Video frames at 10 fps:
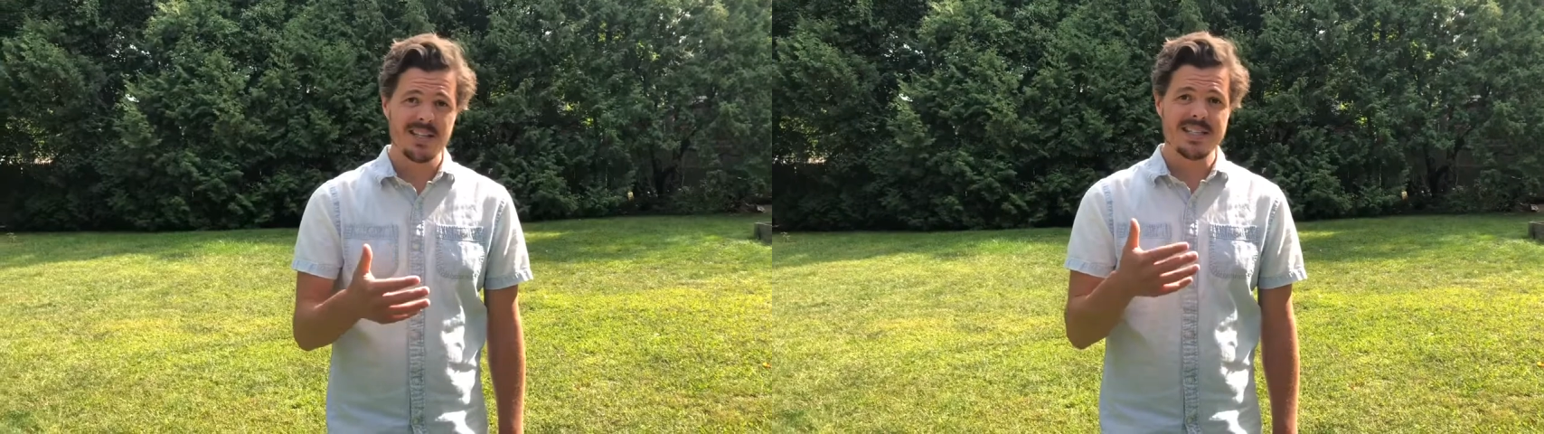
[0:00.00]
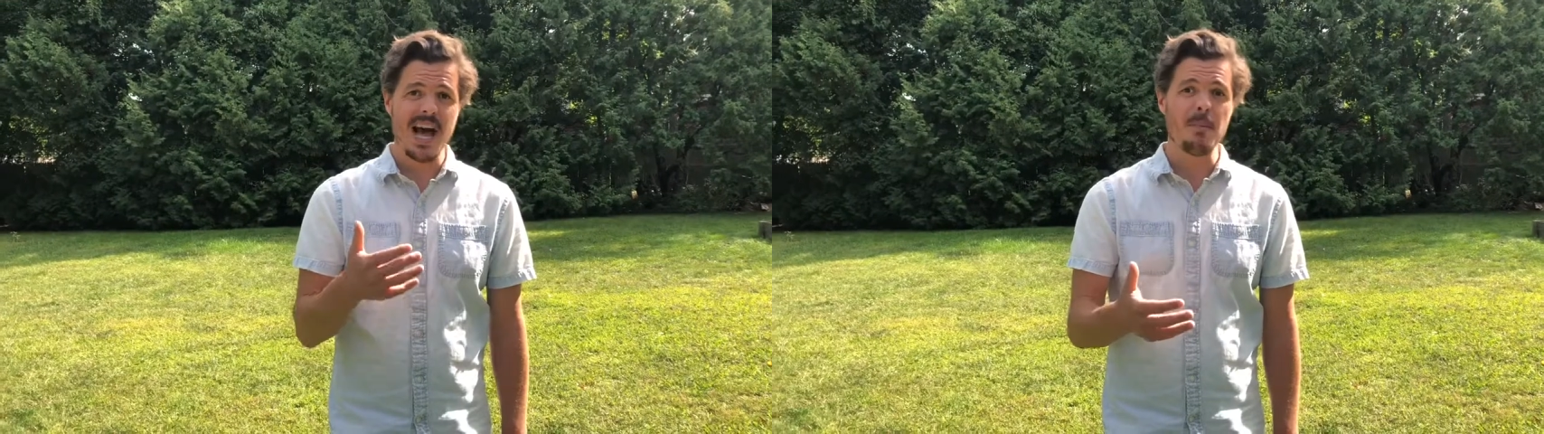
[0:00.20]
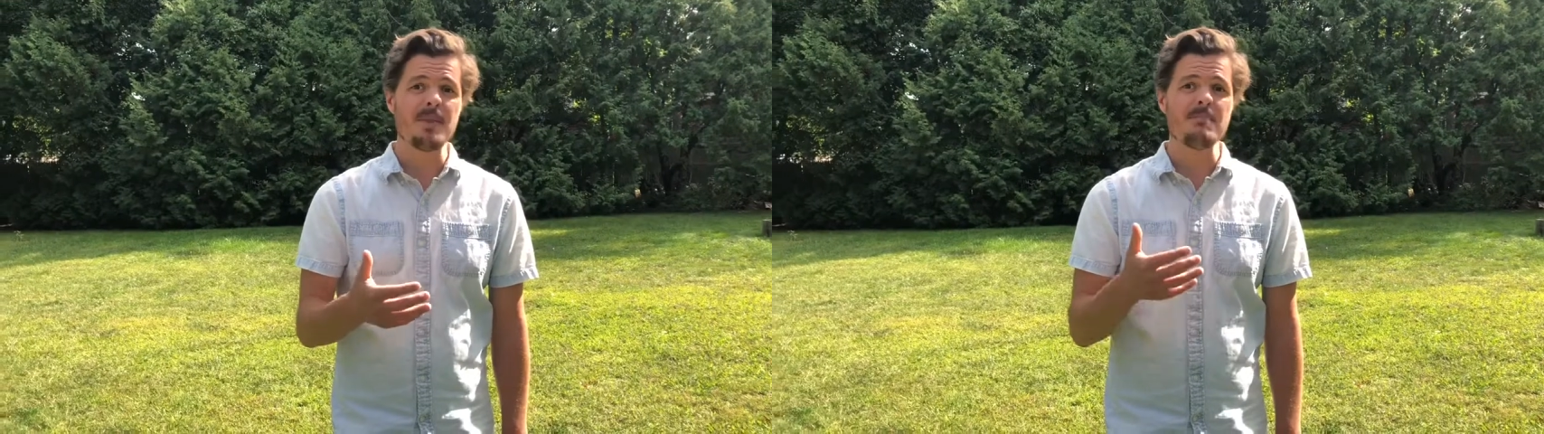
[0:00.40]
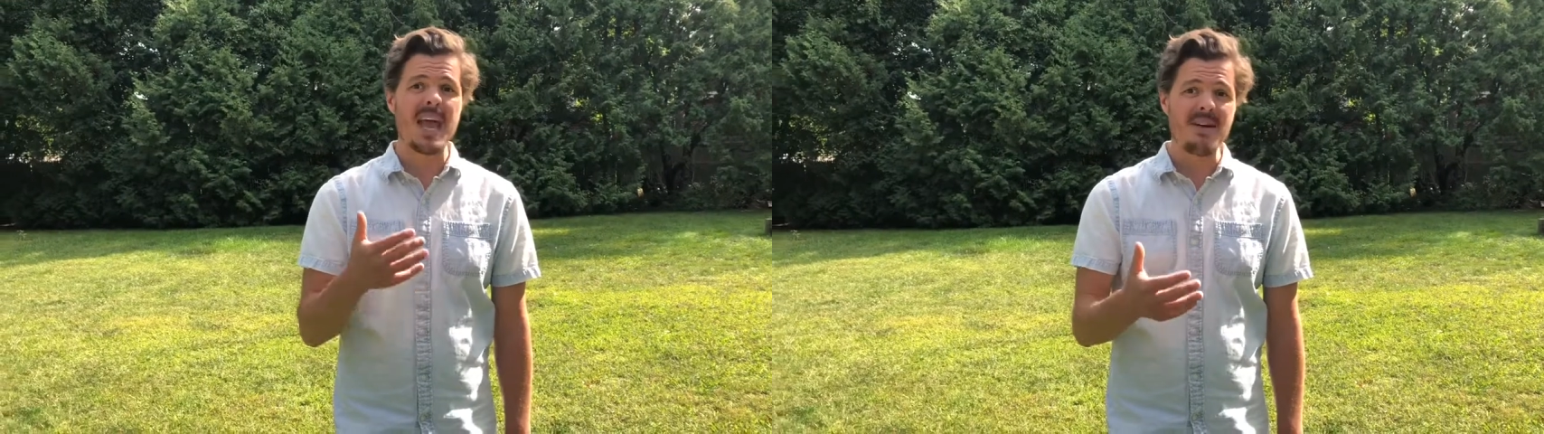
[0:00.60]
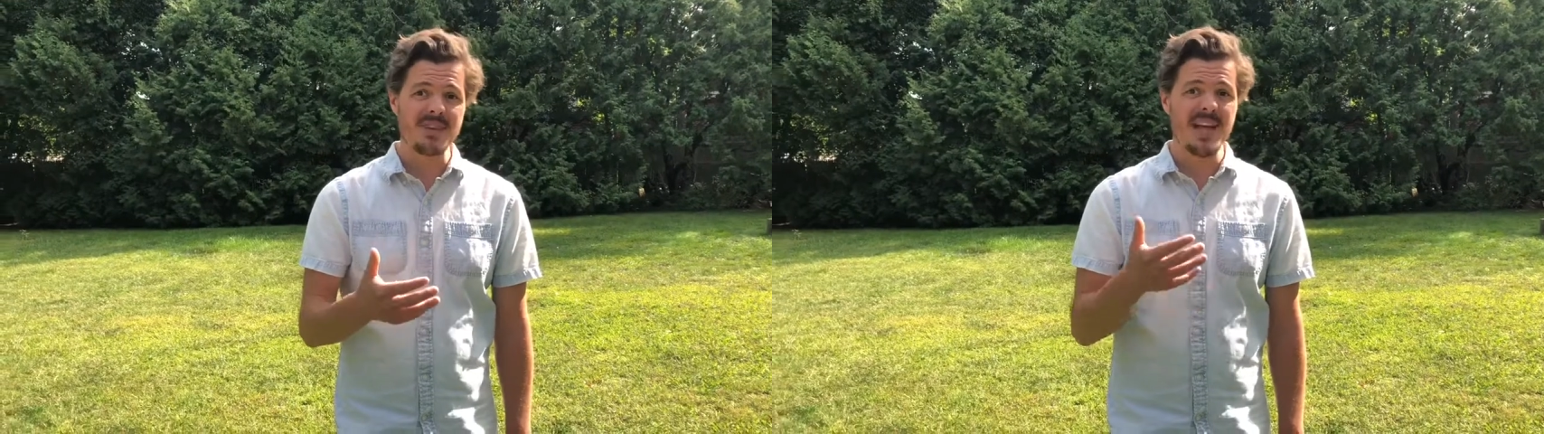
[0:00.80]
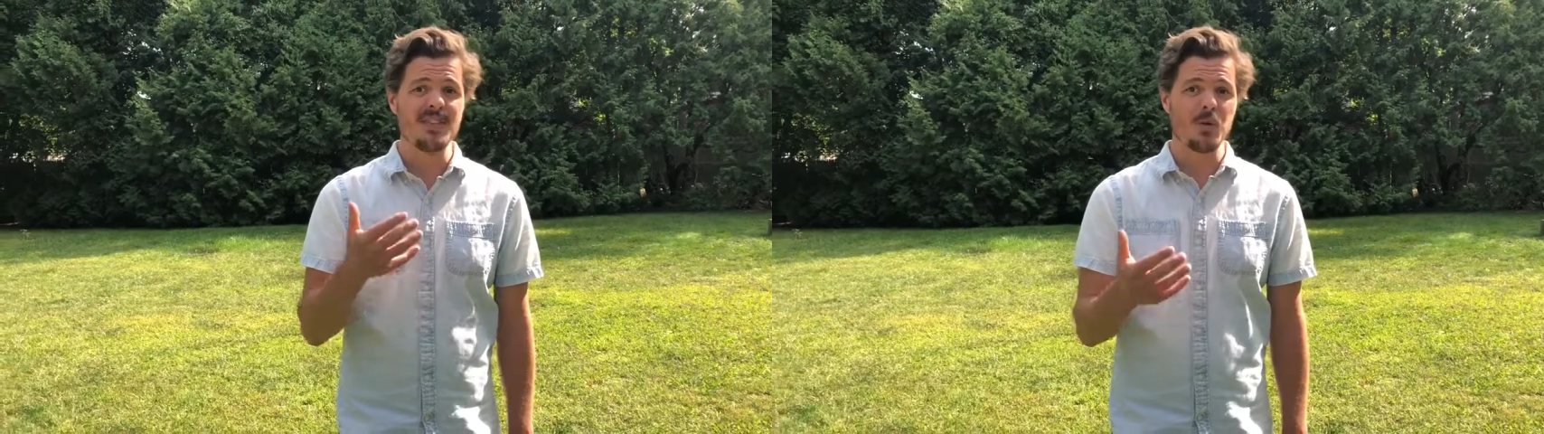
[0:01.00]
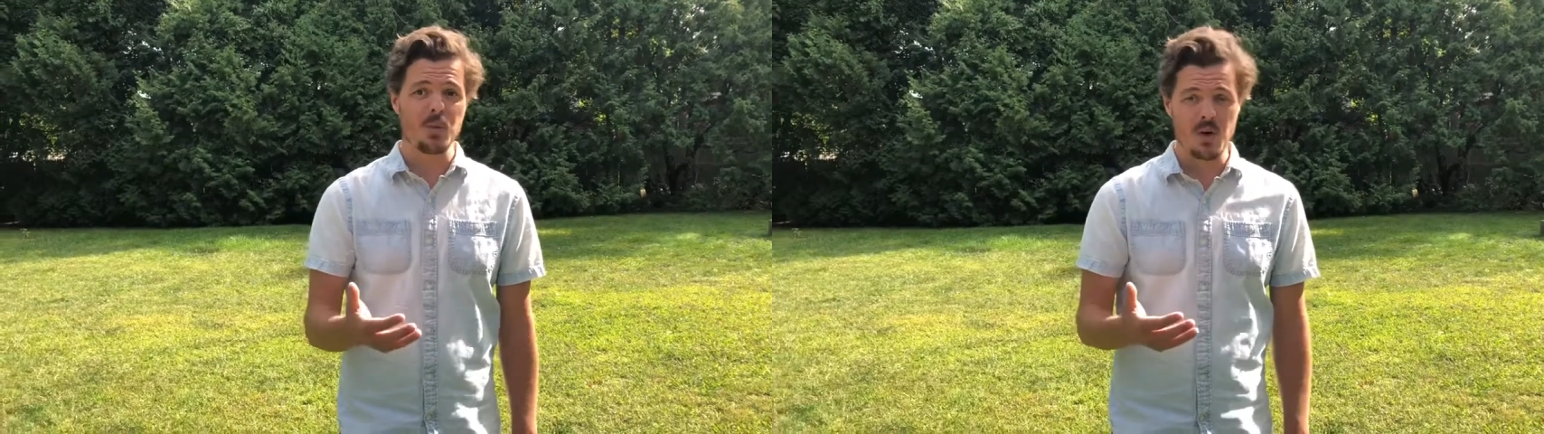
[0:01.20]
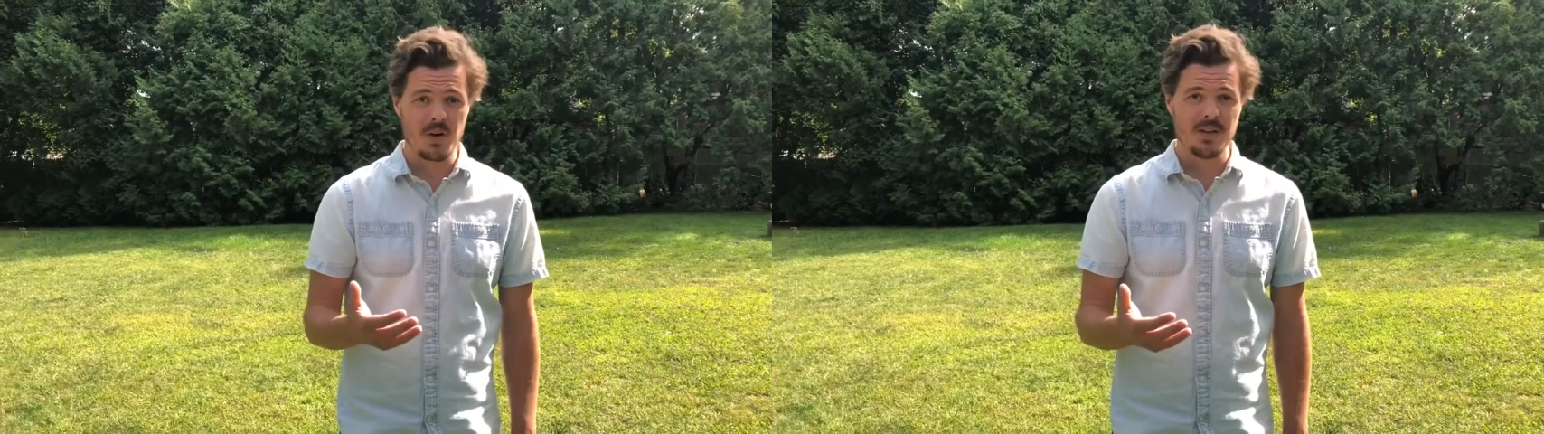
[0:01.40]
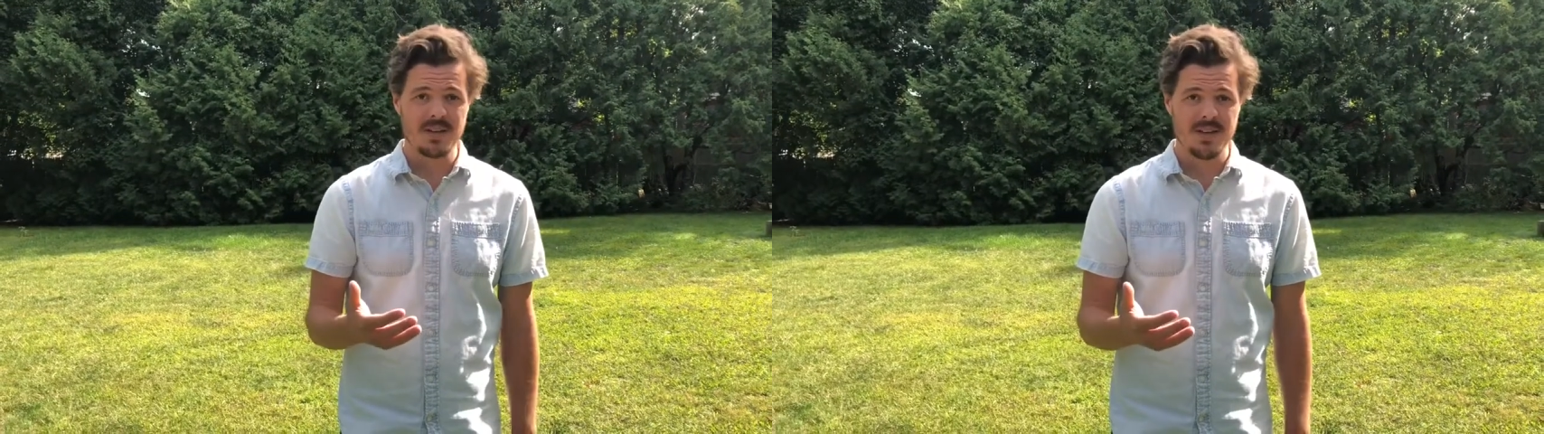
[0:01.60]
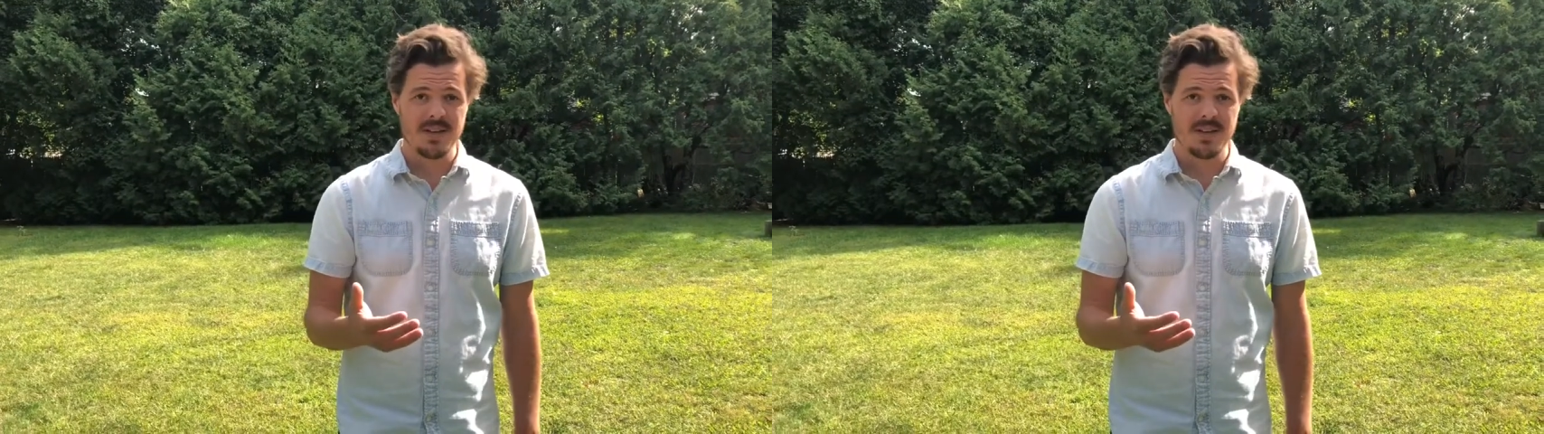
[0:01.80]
to help them navigate their world,